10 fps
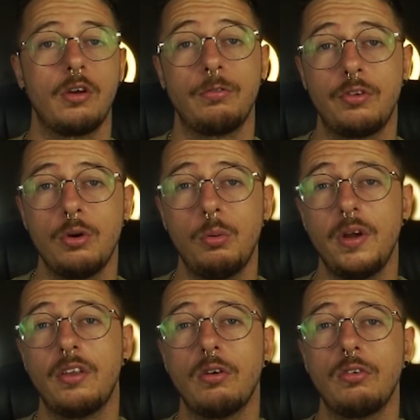of 2, we
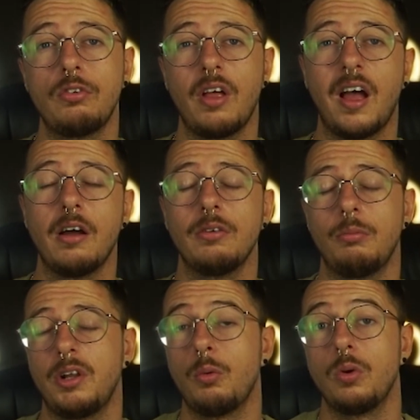don't
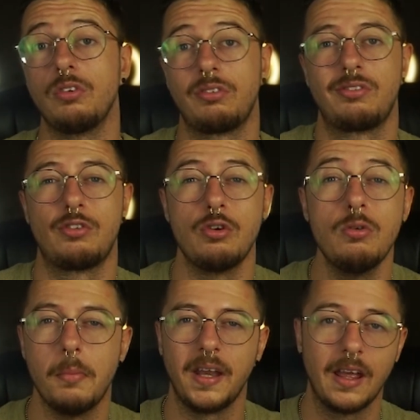want too
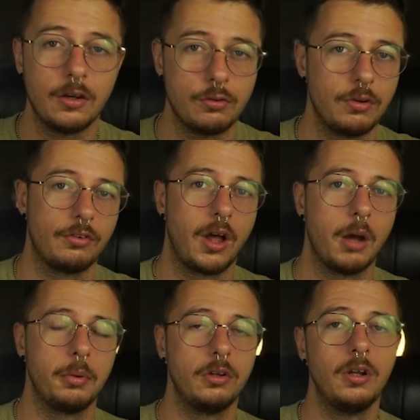many entries to
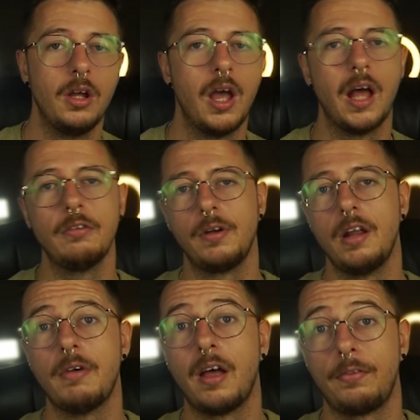happen, and if we
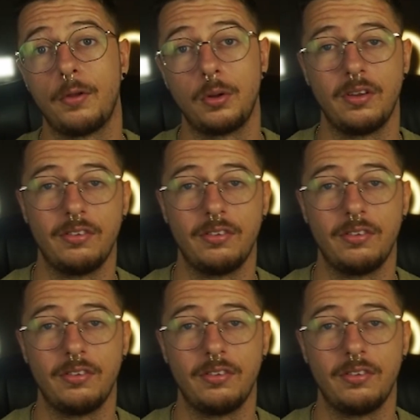leave it at 30 and